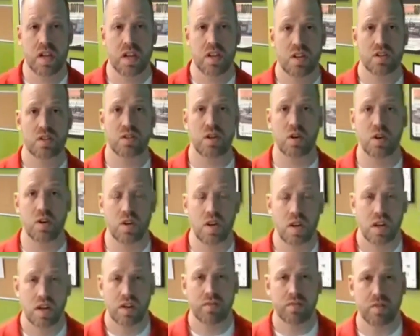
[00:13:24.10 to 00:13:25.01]
So
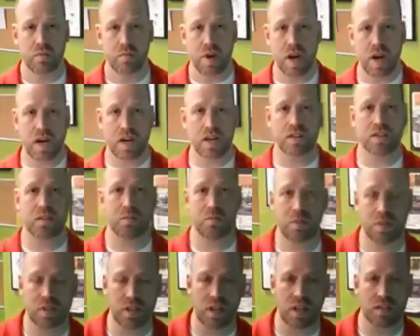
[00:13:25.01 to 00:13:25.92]
from us at
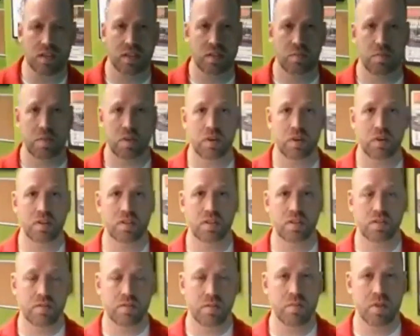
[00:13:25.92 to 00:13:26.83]
McCloskey Motors,
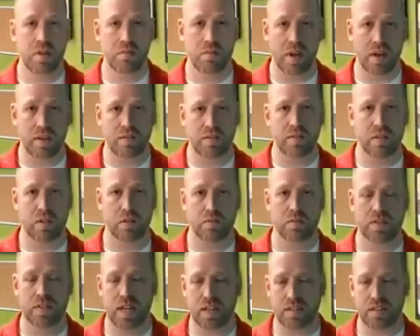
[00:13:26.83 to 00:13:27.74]
and from me, Mike
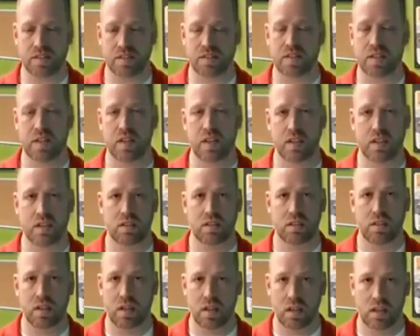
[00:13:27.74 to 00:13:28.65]
Phillips, that's it,
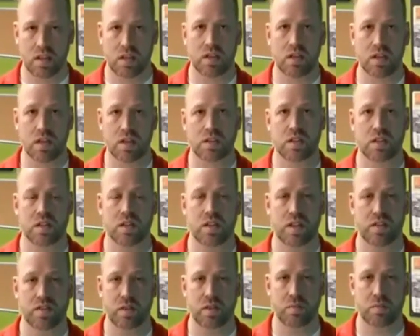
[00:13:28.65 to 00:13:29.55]
in a nutshell,
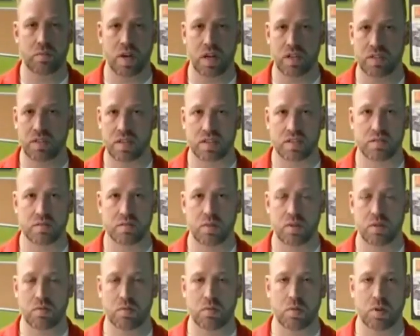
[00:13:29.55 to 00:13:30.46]
that's our process.
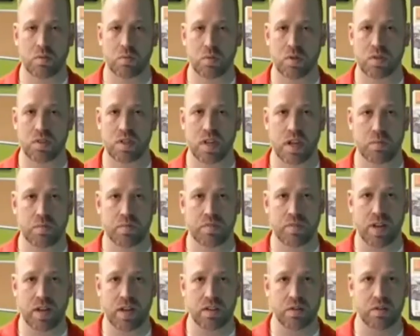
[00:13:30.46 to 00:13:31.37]
Run one more time.
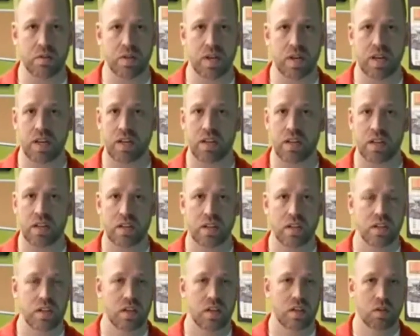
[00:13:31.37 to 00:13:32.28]
We've got greeting,
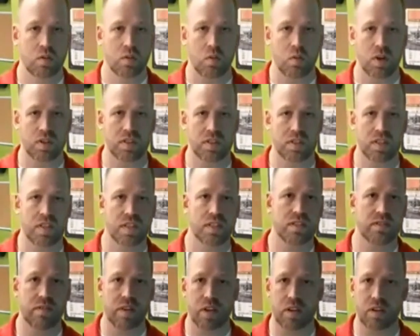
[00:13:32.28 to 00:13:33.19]
wants and
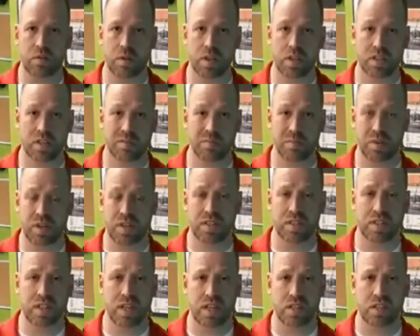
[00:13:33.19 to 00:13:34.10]
needs evaluation,
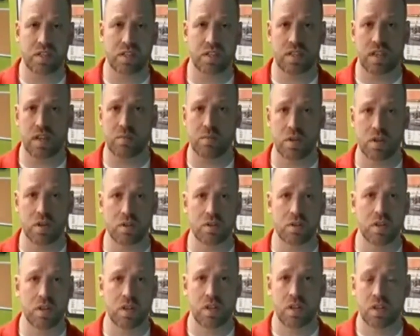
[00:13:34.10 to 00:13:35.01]
presentation,
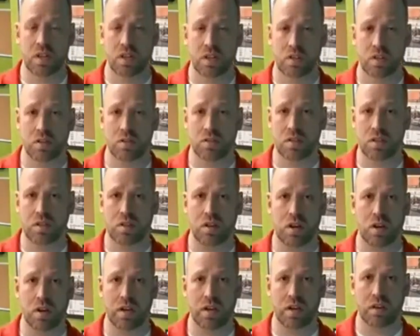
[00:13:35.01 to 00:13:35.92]
demo, close the
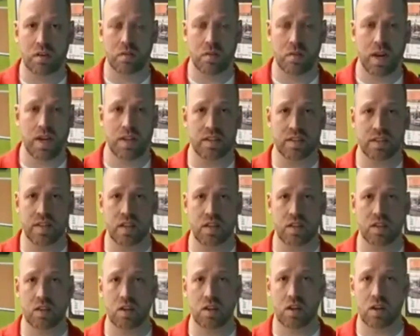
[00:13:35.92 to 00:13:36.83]
car deal, right?
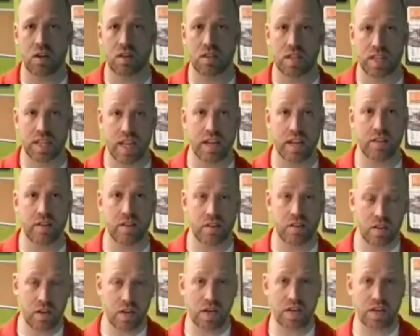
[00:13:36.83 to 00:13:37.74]
Sell a car
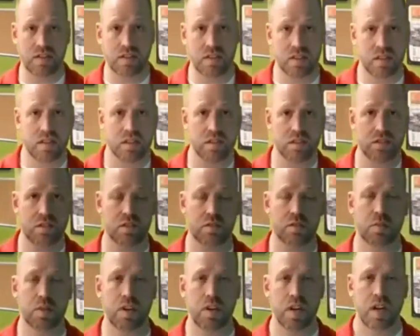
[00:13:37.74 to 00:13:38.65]
together, us and the
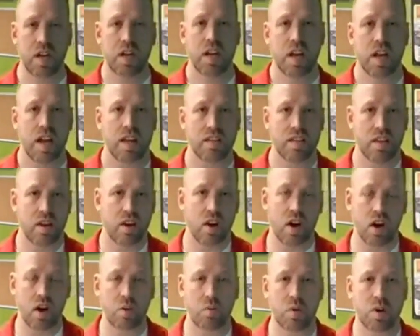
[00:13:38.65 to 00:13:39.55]
consumer. And then
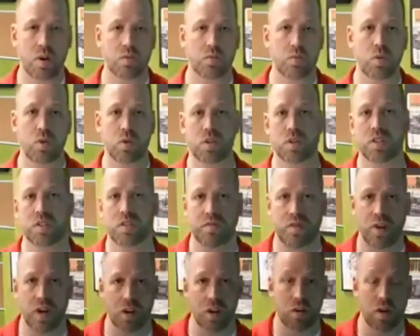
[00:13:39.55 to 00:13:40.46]
our one rule is
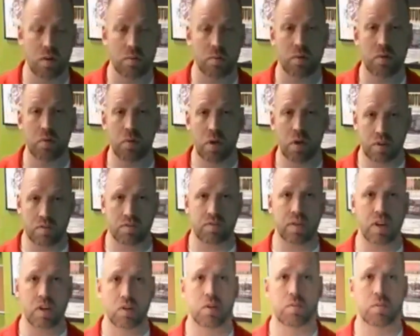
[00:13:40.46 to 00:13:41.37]
follow-up. We want to
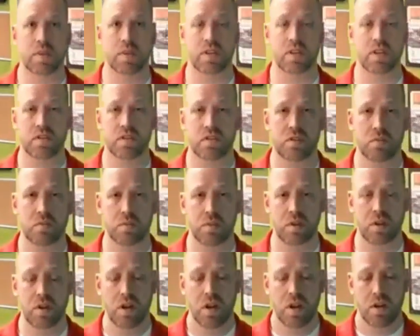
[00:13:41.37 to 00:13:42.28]
follow up the
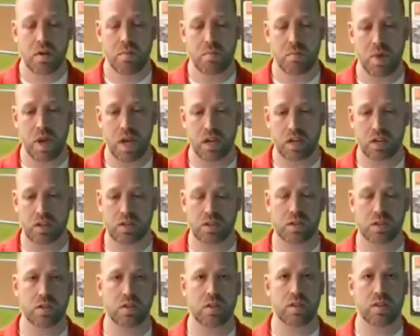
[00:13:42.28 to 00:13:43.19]
consumer. Make
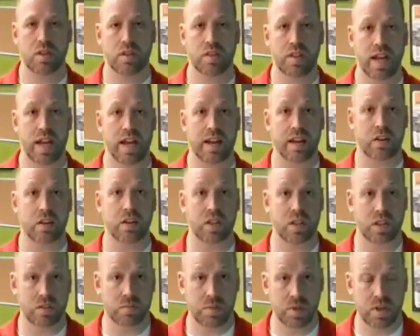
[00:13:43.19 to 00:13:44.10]
sure that they had a good
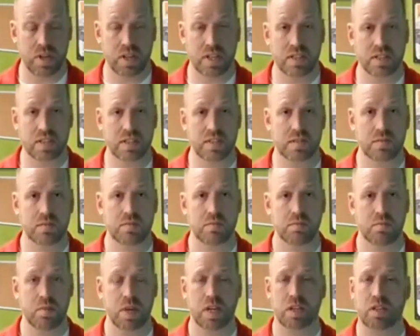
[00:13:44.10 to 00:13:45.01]
experience.
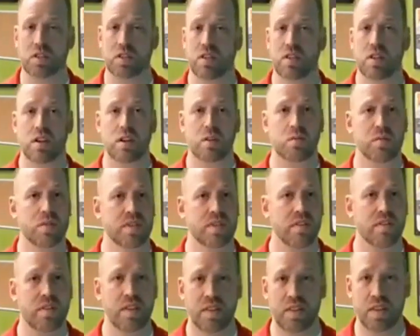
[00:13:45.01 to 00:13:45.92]
Make sure that it was
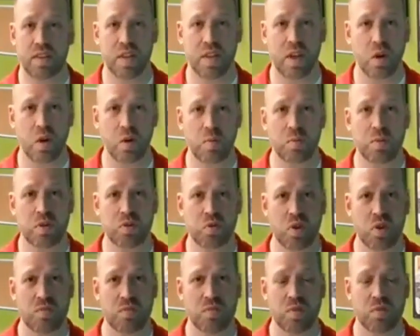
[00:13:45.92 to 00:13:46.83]
everything they hoped and
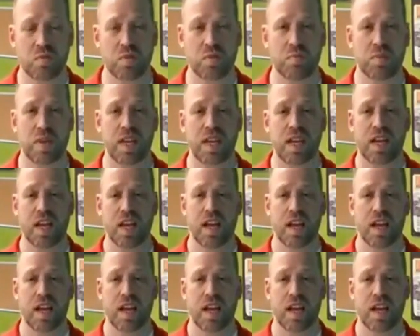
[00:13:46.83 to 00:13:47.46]
dreamed it would be.